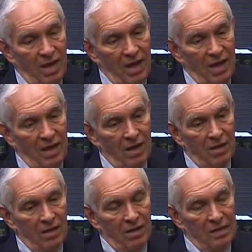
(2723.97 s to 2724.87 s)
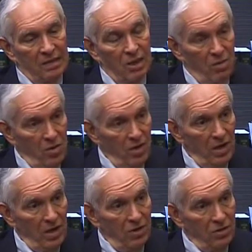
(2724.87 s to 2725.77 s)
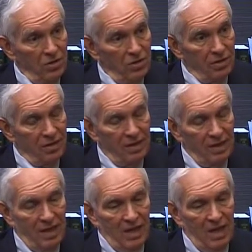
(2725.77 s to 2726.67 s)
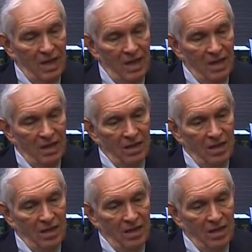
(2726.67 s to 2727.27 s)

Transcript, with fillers: and are community leaders and